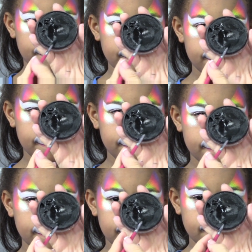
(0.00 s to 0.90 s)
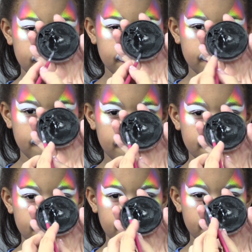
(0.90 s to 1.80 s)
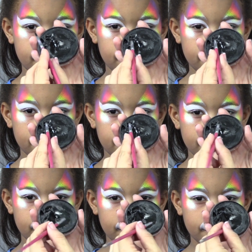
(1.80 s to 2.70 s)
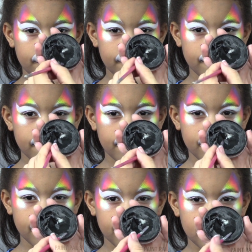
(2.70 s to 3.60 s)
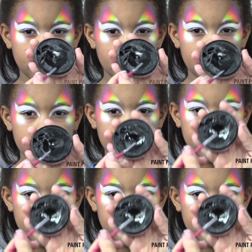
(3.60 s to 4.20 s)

Pal Swirl brush. I think this is a Swirl 4. If you